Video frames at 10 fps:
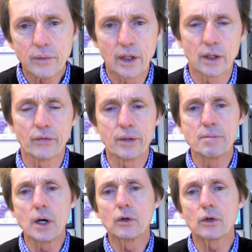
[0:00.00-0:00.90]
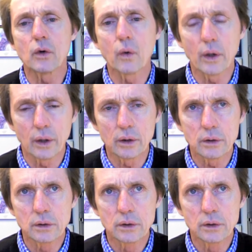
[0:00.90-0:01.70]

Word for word: in a remote corner